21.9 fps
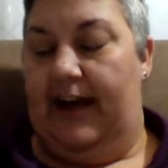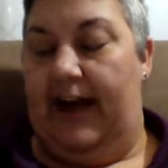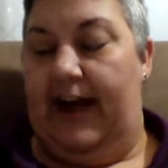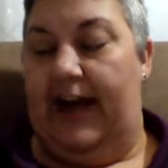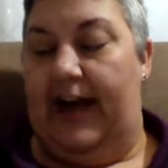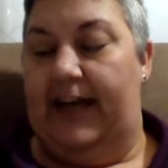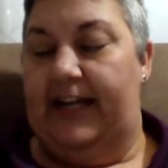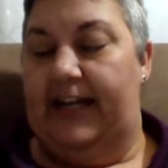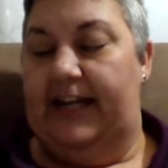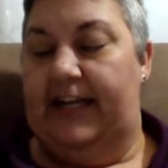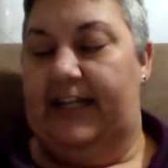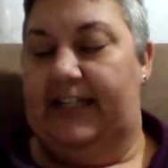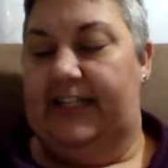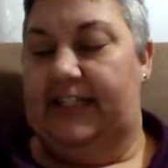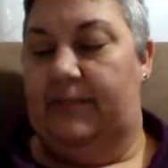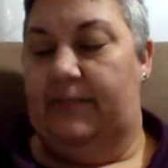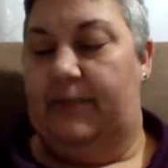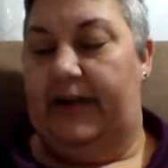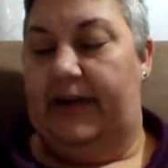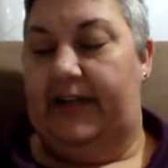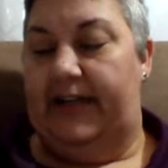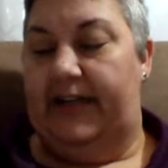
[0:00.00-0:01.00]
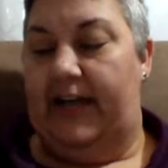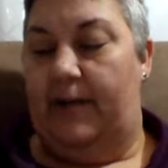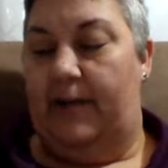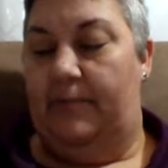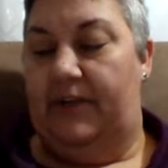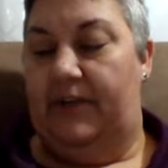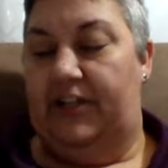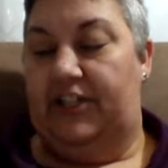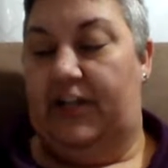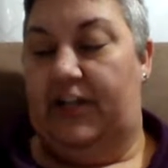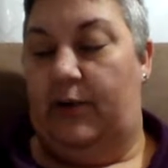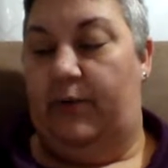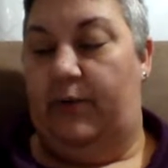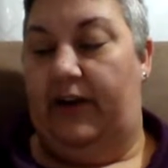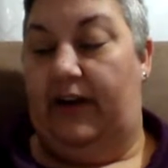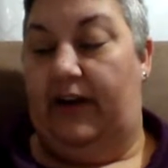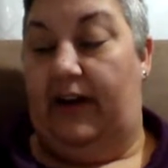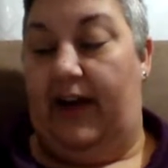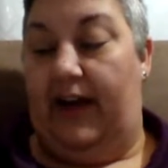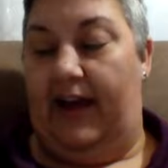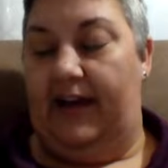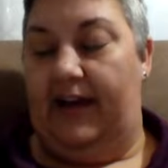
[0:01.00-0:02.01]
I didn't expect how much I would
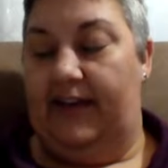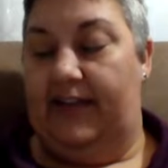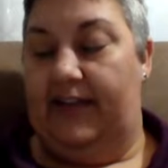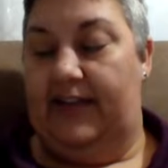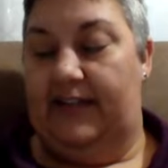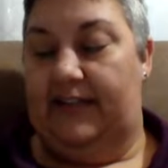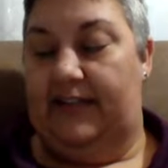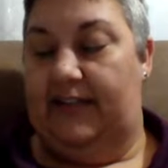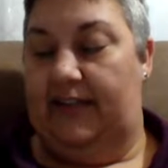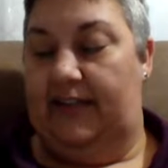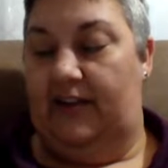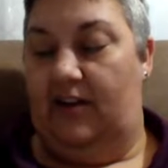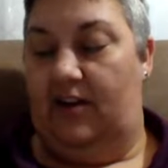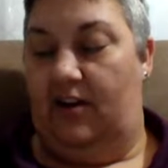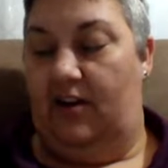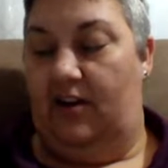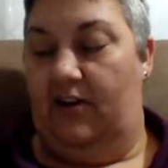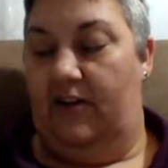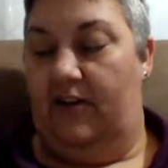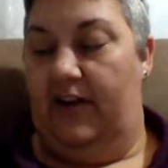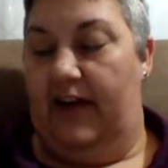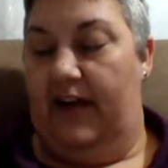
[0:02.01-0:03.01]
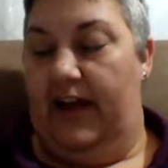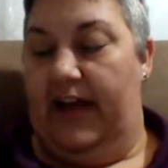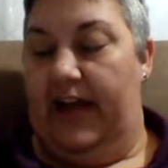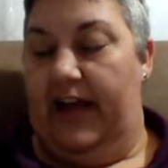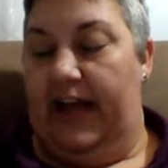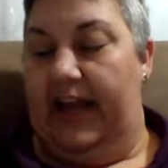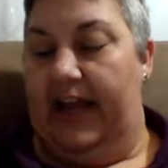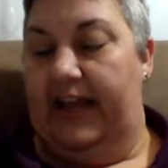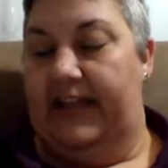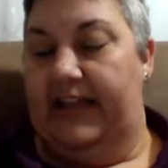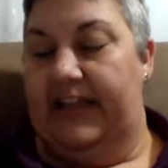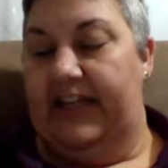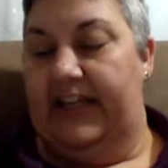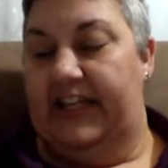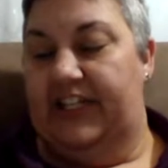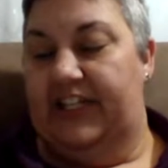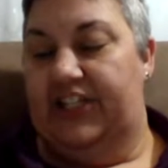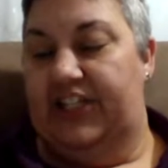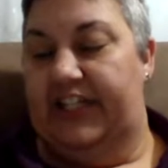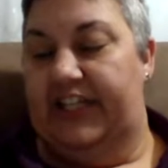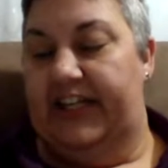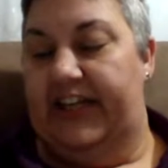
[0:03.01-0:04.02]
like kissing her. And then
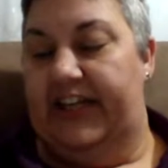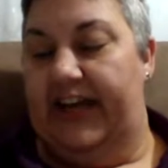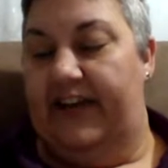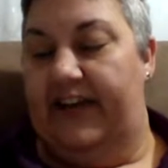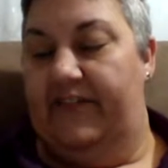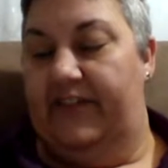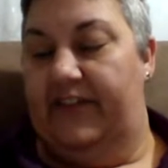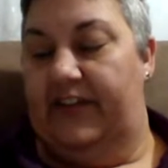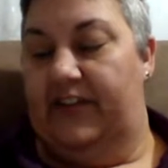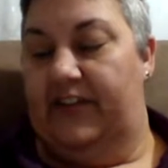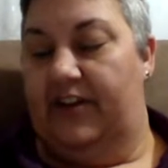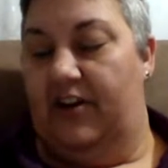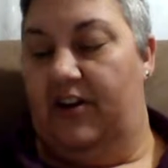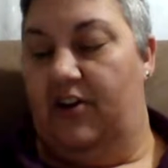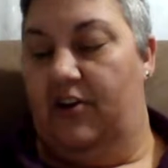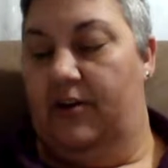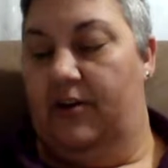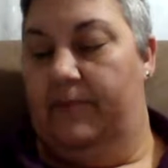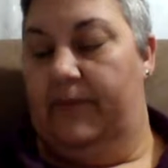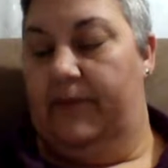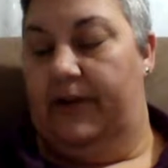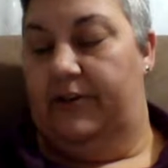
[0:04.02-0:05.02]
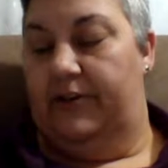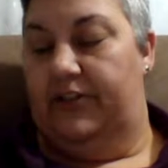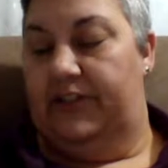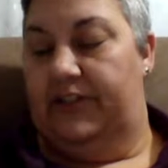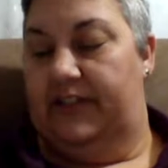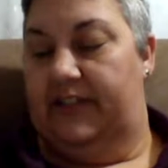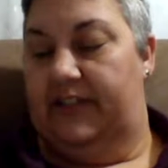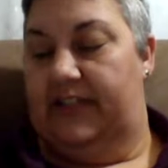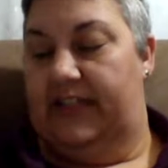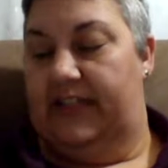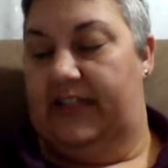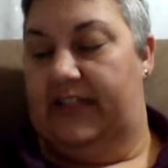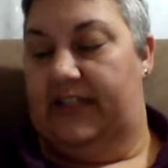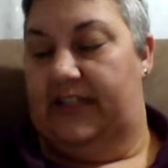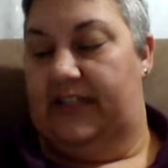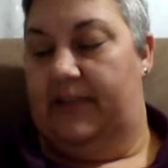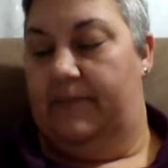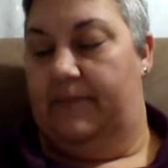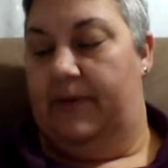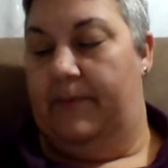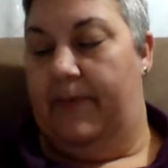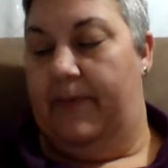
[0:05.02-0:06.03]
she gave in to her emotions,
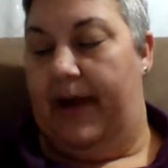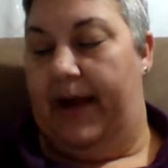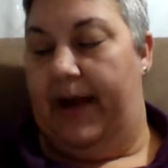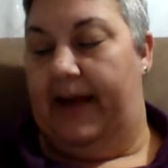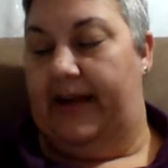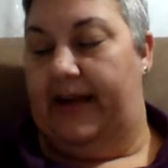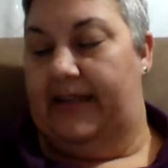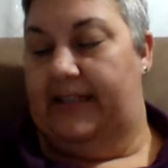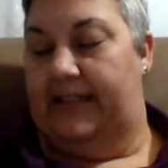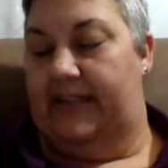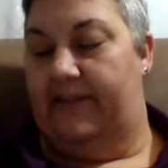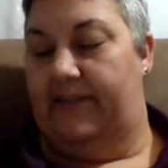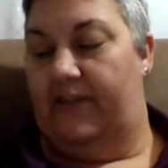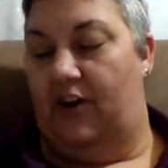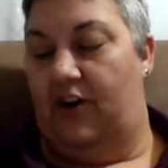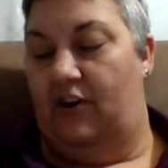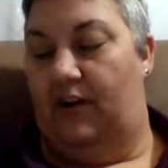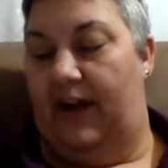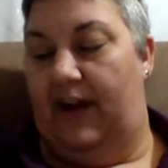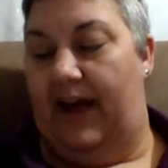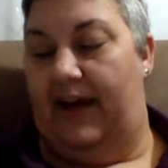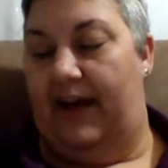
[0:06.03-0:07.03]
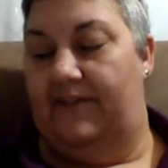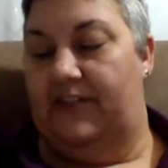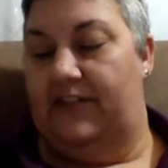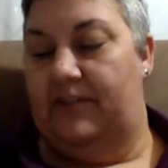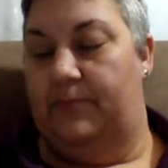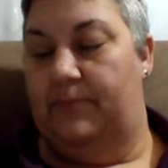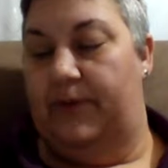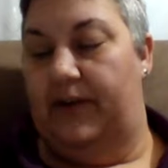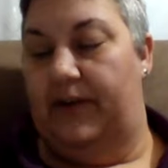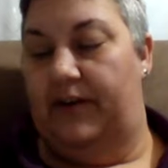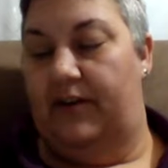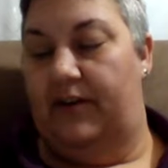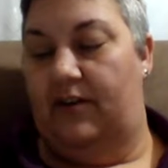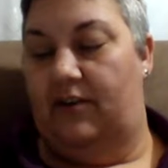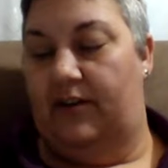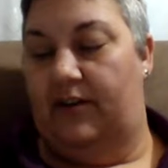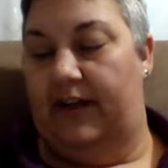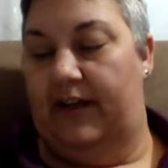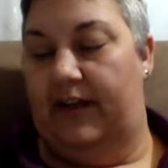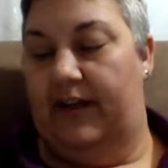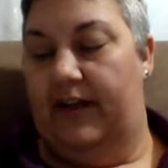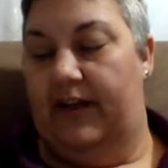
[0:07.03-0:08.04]
kissing me back as if her life depended
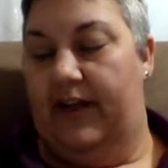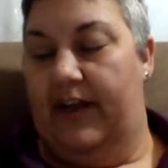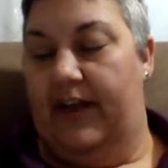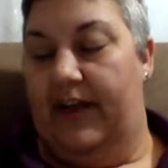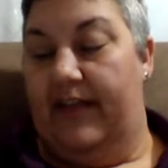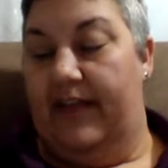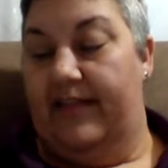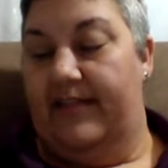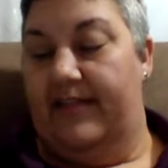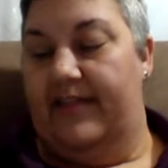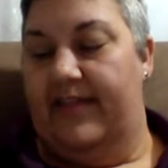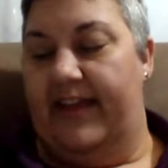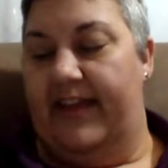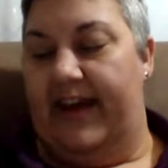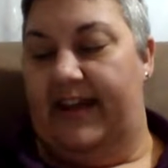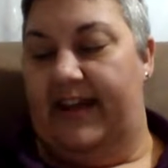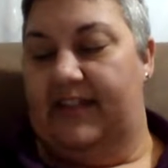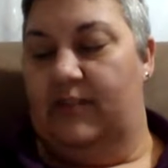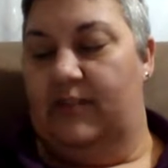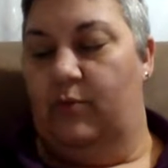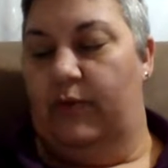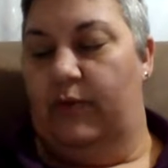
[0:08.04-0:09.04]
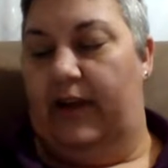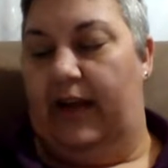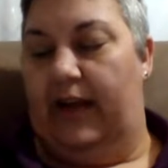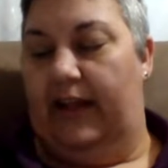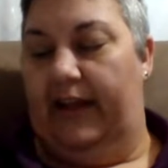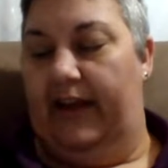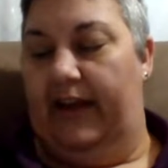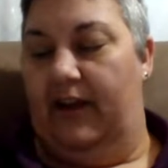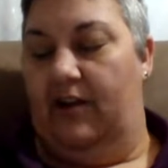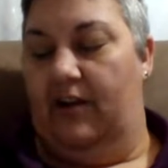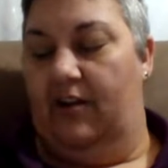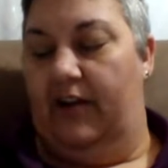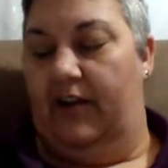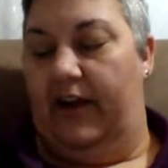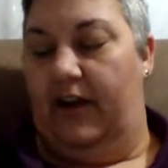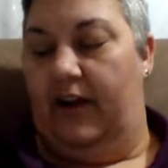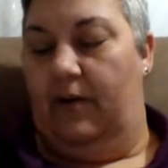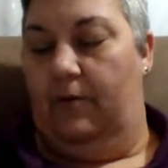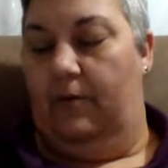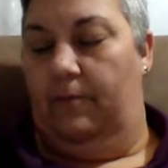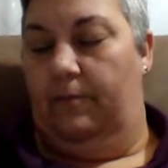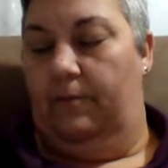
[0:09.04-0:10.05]
on it. That's when I let her
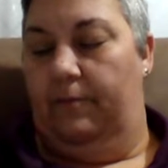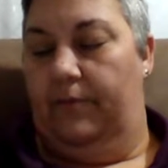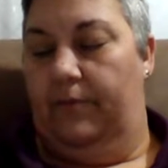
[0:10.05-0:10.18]
go.